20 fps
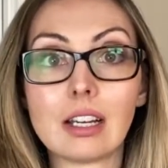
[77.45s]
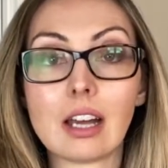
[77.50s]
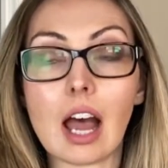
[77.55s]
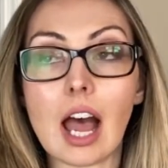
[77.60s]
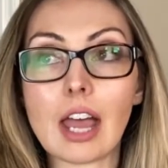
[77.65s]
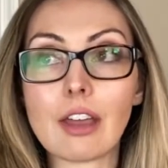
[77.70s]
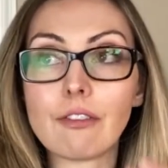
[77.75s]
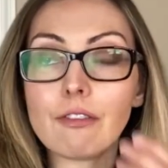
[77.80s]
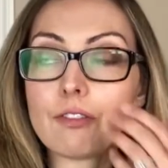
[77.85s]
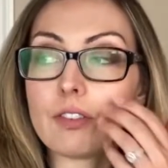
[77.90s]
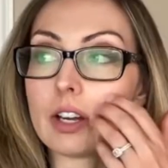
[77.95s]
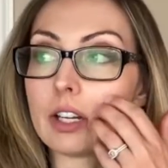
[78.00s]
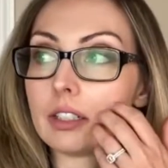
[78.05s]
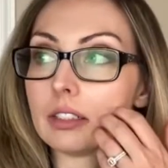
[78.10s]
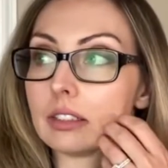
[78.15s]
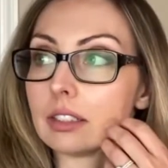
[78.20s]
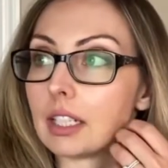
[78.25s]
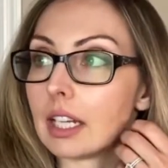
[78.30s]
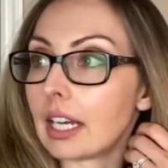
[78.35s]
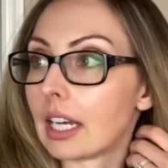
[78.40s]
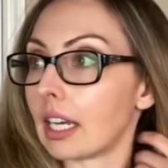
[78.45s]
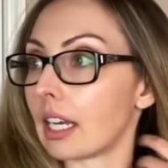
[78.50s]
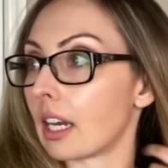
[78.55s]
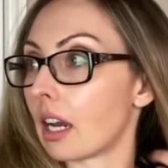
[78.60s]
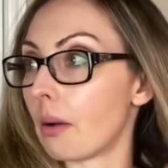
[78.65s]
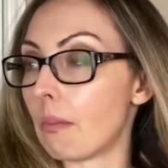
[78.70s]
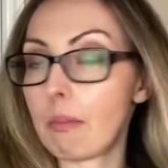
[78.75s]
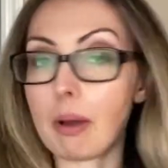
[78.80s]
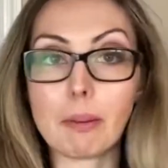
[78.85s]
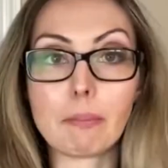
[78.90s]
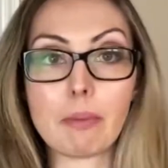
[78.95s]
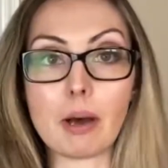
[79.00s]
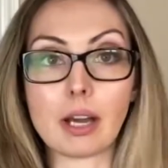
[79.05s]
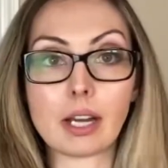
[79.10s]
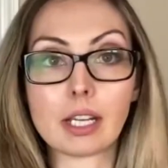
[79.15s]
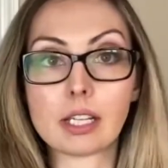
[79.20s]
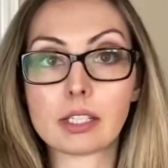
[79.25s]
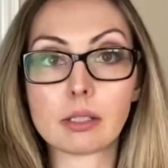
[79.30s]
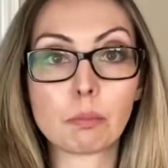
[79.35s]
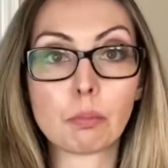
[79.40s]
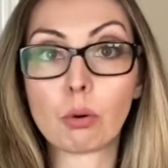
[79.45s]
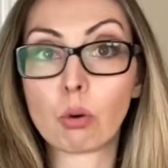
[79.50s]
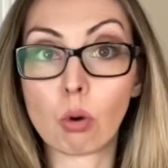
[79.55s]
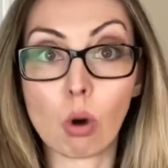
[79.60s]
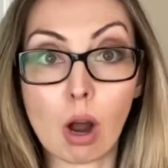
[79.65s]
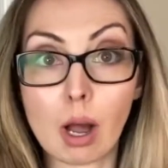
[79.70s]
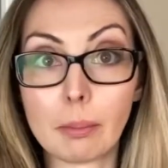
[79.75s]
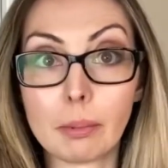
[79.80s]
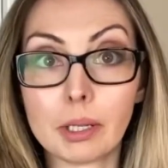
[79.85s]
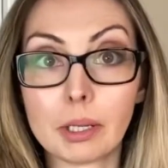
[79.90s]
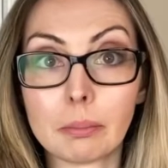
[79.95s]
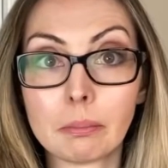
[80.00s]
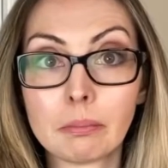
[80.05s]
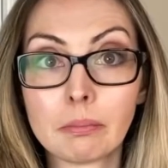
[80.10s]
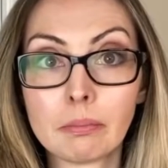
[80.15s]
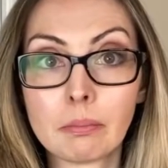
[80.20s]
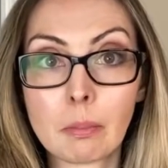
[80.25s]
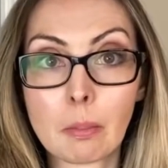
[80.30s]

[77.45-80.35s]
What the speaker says: I felt like my body is a problem.